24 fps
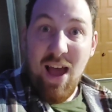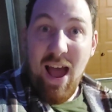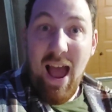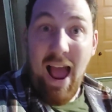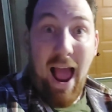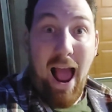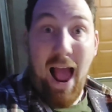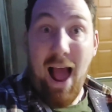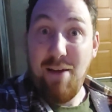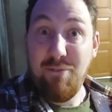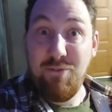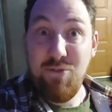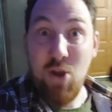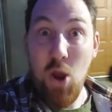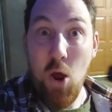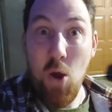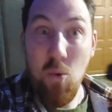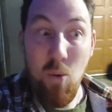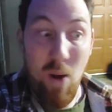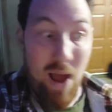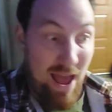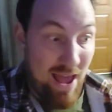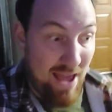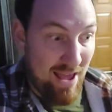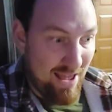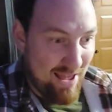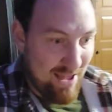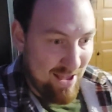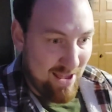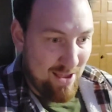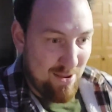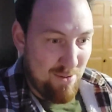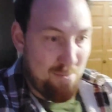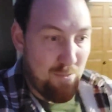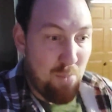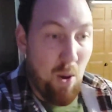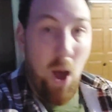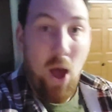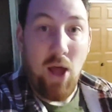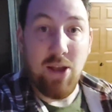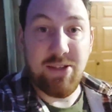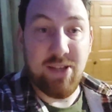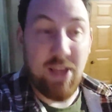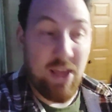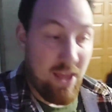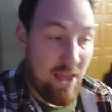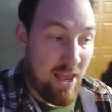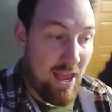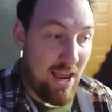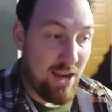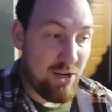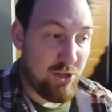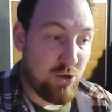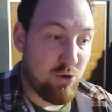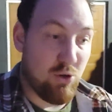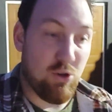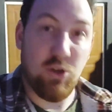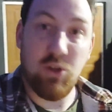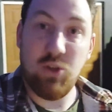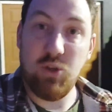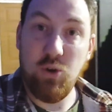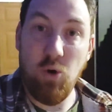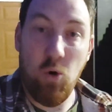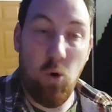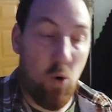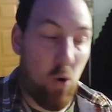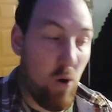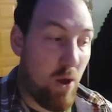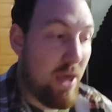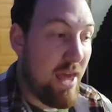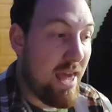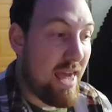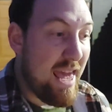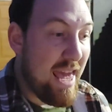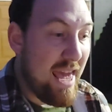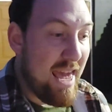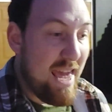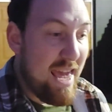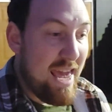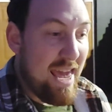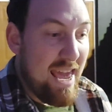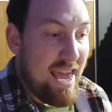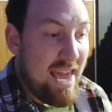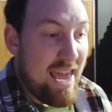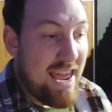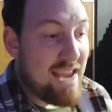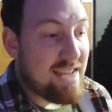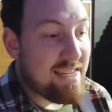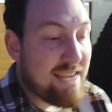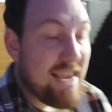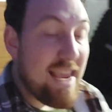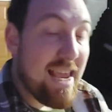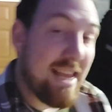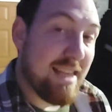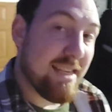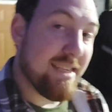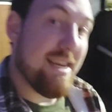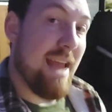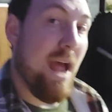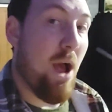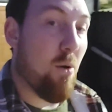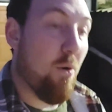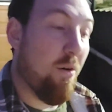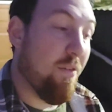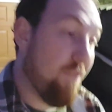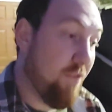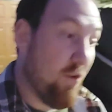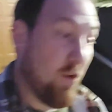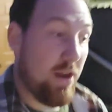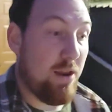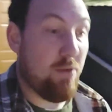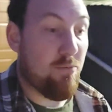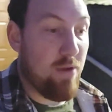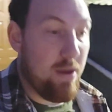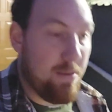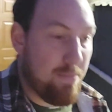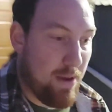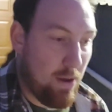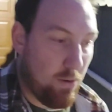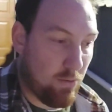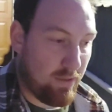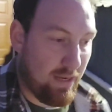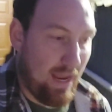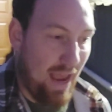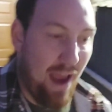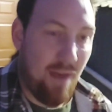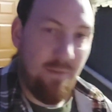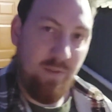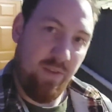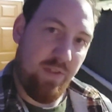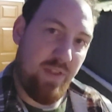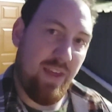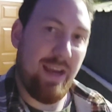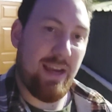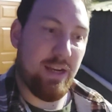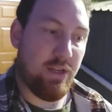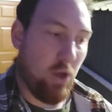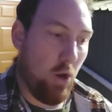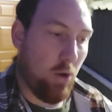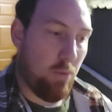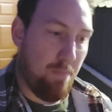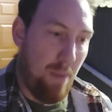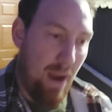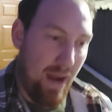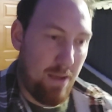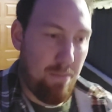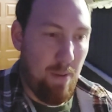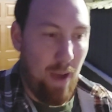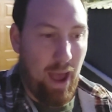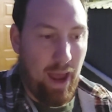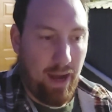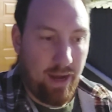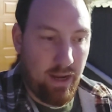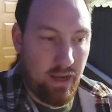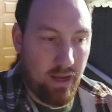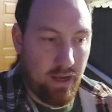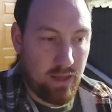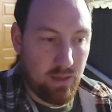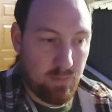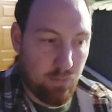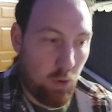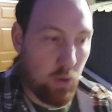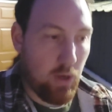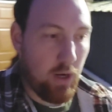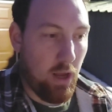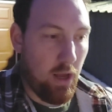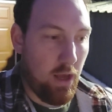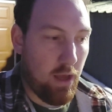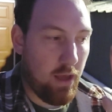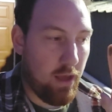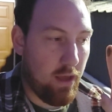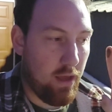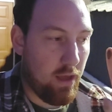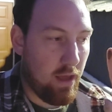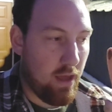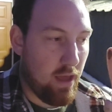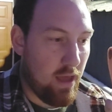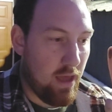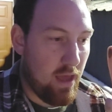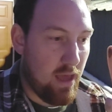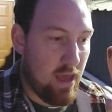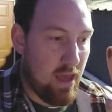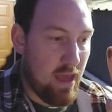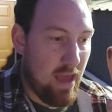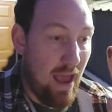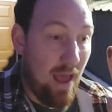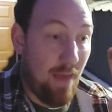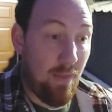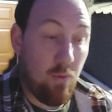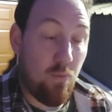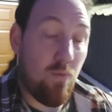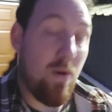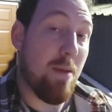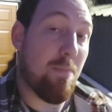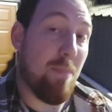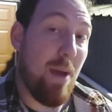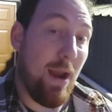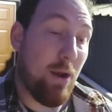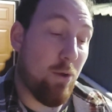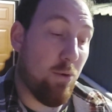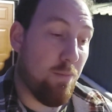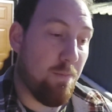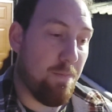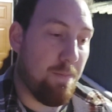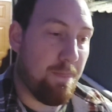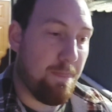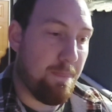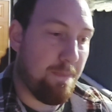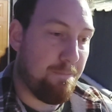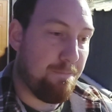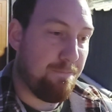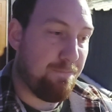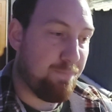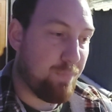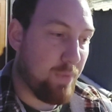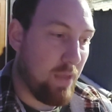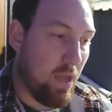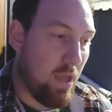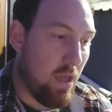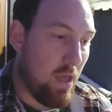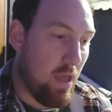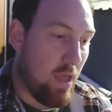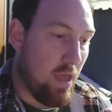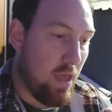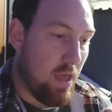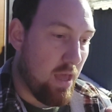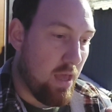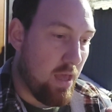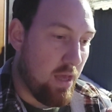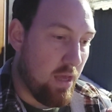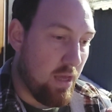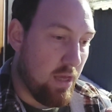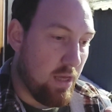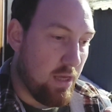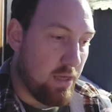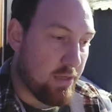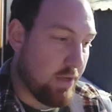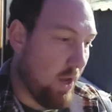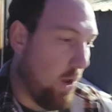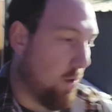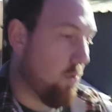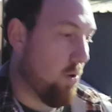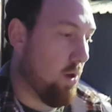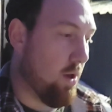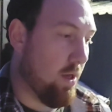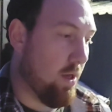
out of nowhere, but as you just saw, it is now fully rebuilt. Everything is on, belly pan, spoiler, and the rear panel. So